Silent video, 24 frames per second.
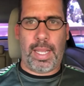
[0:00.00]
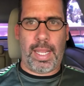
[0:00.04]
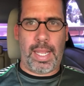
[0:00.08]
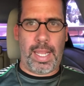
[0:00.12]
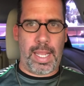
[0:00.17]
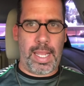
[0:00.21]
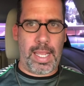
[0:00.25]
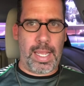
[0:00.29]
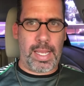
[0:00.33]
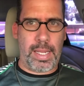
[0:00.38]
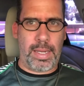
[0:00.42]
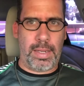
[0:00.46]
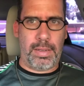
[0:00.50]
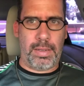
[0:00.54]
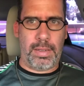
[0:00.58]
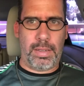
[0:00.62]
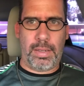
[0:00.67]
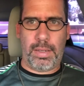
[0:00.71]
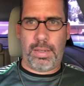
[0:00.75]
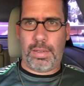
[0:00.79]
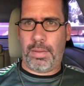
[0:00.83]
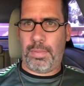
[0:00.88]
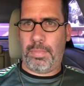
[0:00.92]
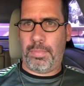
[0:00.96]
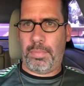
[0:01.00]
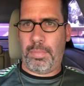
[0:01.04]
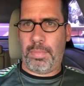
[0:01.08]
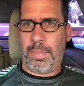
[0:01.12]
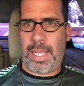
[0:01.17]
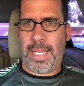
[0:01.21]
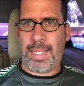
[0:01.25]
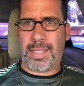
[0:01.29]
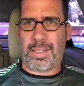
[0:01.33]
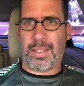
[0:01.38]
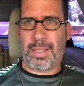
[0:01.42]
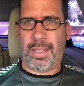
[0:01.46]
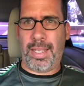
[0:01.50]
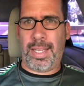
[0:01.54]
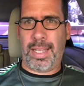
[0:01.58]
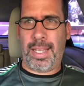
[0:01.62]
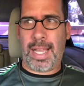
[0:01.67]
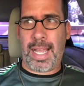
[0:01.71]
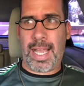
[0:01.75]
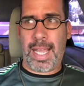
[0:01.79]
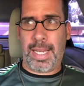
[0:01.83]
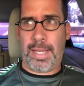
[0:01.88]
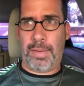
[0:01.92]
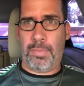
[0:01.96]
And
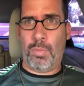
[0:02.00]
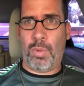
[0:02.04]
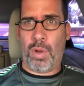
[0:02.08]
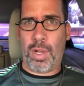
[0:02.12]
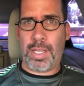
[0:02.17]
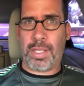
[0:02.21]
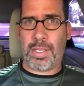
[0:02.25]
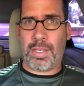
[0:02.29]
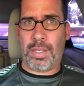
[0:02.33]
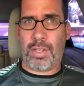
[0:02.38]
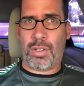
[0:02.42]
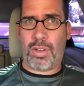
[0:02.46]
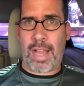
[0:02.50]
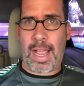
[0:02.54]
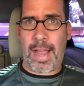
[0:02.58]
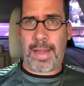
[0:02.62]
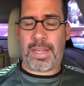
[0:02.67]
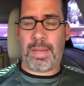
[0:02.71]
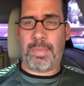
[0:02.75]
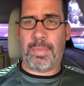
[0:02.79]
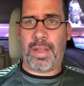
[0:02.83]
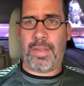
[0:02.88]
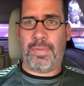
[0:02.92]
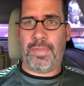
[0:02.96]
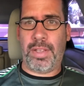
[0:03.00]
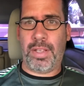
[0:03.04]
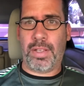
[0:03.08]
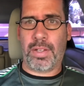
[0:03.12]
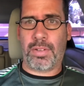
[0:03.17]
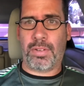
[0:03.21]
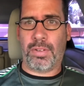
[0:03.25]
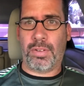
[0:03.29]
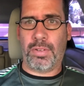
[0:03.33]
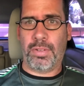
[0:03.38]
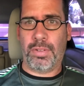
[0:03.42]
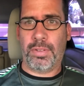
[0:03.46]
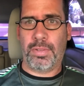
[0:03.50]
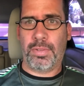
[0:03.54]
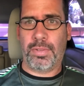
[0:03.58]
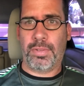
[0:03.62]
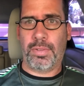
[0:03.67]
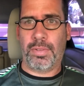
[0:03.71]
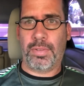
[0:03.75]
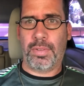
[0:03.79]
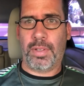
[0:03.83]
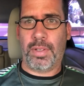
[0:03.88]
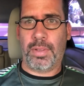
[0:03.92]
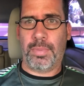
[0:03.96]
basically, I wasn't trapped in my vehicle,
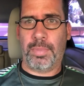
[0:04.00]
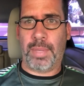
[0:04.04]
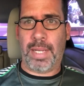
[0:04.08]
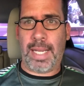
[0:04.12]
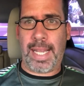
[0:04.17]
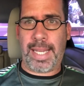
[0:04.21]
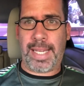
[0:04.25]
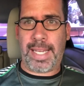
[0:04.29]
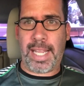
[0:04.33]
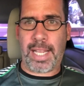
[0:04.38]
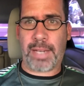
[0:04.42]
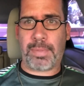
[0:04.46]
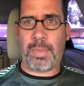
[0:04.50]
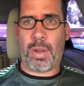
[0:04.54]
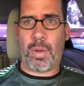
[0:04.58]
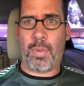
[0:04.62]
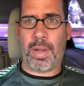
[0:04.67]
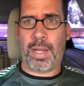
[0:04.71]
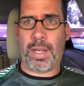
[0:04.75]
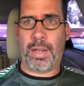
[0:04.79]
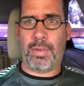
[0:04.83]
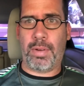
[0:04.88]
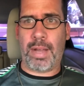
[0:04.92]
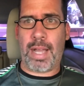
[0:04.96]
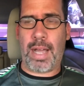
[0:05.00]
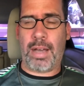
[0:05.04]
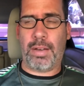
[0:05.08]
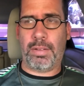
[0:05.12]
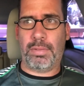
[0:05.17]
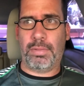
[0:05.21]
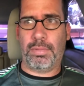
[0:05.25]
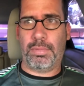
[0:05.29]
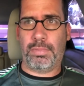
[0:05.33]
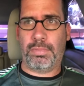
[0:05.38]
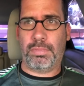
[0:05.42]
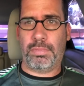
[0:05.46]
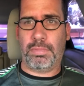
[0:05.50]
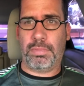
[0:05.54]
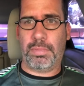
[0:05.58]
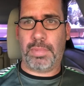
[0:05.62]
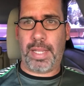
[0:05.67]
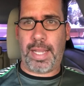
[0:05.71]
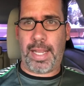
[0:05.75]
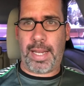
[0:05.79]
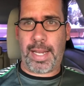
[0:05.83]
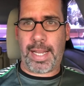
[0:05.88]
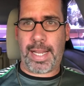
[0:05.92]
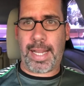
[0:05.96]
but I kicked my window out
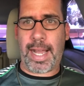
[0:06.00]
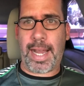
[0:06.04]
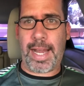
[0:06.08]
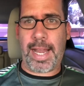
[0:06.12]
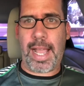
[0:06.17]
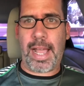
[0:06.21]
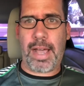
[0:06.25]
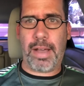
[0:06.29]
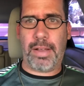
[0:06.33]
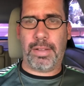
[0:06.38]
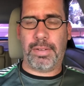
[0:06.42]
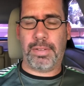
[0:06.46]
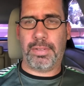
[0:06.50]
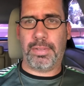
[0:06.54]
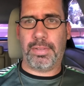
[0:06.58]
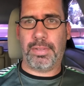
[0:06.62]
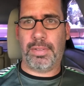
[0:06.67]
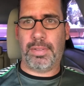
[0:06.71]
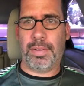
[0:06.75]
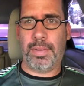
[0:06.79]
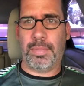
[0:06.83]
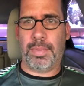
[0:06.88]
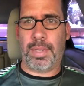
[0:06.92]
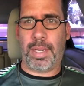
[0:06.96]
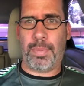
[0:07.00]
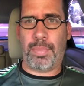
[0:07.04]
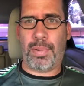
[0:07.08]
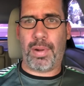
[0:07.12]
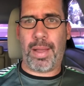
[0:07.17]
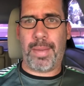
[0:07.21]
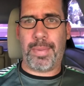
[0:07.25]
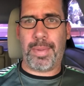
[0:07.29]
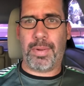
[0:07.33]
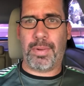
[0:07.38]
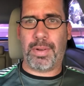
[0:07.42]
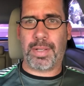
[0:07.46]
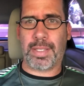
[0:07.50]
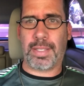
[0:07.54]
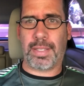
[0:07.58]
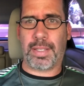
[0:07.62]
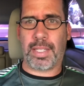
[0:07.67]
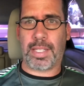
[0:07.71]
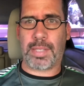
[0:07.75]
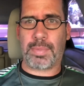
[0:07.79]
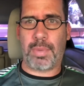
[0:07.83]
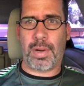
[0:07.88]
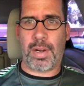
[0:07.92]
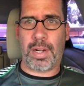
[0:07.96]
and I got out, but it probably wasn't
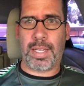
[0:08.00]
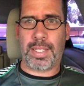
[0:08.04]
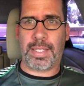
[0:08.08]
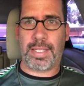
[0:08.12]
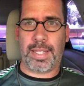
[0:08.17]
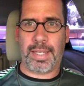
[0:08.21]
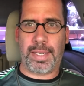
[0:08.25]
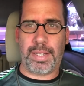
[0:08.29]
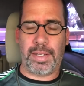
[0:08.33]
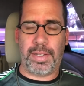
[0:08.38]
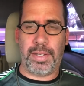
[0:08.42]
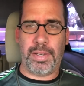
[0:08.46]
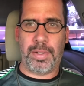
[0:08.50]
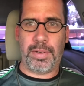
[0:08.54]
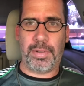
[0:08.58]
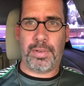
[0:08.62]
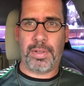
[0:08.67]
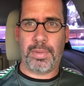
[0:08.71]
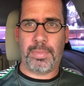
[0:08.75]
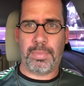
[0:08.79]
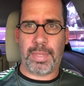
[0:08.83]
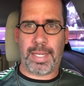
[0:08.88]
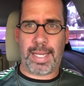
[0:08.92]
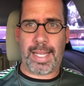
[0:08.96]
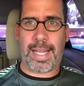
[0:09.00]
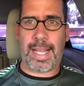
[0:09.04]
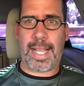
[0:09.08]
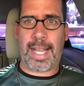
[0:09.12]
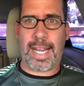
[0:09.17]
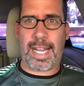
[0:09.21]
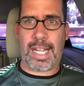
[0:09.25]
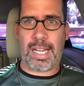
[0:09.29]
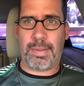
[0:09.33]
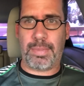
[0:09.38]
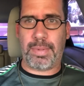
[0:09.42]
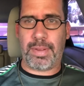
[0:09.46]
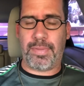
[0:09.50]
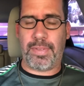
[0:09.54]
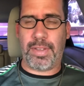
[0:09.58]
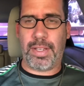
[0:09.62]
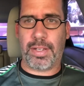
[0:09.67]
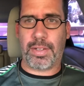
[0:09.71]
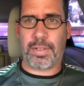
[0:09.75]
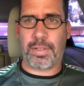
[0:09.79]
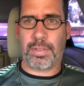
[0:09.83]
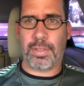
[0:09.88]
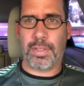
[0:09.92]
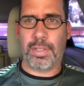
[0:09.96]
the smartest thing to do, but I got out of my
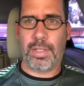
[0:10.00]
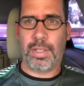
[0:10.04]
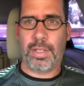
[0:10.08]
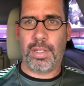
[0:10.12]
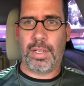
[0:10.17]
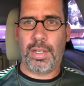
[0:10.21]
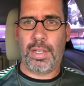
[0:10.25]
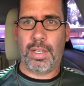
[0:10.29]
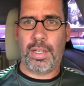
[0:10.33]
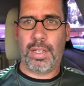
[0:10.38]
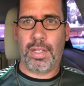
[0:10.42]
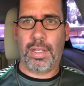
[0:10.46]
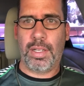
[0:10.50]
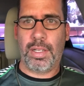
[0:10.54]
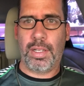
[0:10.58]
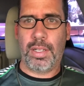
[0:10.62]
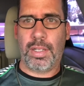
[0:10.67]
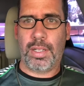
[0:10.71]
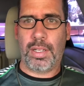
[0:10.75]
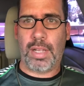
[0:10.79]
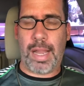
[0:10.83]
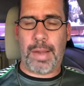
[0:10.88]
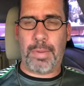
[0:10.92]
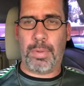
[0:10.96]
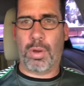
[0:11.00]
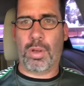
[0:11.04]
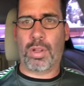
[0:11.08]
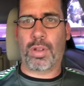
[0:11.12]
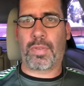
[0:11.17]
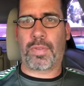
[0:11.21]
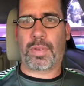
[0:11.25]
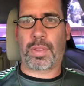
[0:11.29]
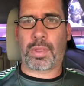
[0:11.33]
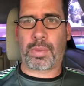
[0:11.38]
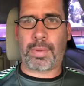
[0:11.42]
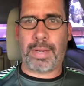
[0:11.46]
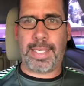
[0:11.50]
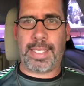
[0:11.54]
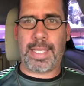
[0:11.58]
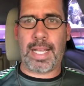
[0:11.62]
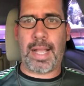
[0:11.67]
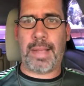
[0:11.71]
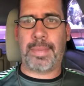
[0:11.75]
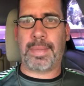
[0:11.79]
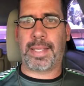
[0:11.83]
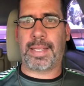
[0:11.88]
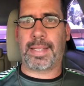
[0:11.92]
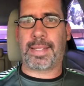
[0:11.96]
vehicle. I rolled over 3
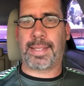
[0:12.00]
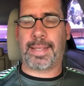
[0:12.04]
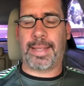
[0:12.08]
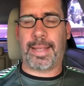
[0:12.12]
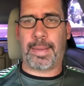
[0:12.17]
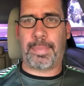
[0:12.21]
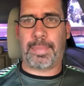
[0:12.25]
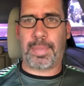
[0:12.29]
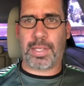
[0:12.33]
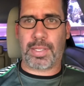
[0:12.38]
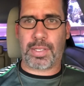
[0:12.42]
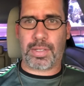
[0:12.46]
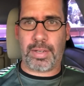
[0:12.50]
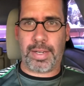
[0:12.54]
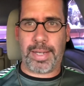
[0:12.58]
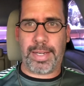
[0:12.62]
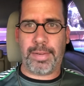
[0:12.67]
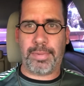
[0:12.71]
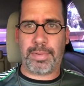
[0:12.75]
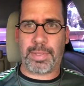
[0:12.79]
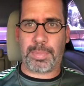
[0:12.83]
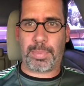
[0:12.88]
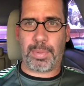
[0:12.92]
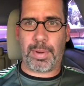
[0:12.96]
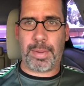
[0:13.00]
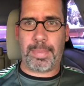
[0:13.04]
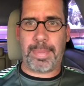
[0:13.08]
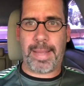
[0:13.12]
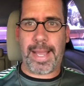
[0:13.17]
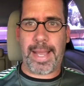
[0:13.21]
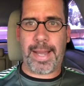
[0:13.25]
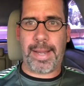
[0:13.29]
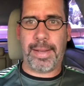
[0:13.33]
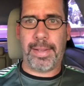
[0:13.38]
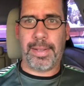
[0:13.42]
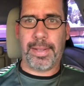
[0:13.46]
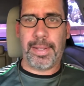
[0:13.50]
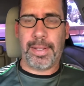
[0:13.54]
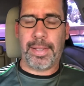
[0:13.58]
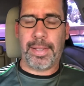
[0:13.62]
times and slid up the street. It was pretty bad.